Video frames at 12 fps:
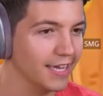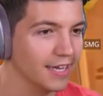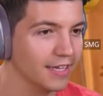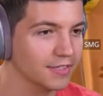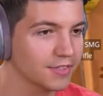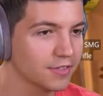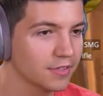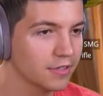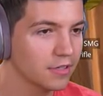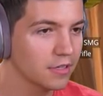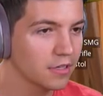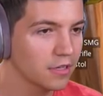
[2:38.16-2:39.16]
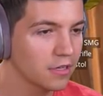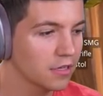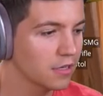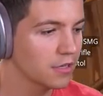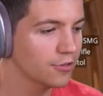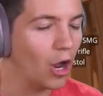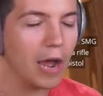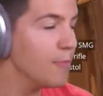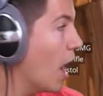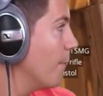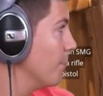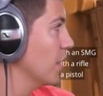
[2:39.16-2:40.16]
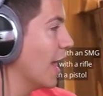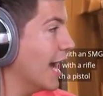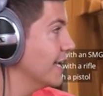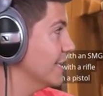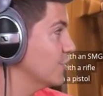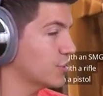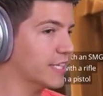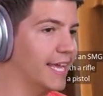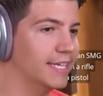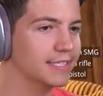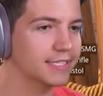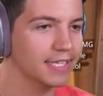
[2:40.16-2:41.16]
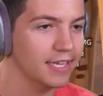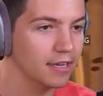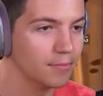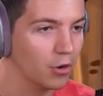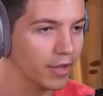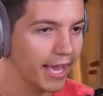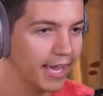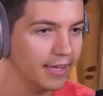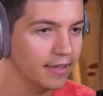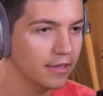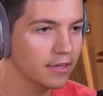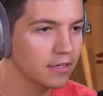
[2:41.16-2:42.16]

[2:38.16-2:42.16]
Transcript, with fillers: is. I'm not blind, I just can't see him, okay?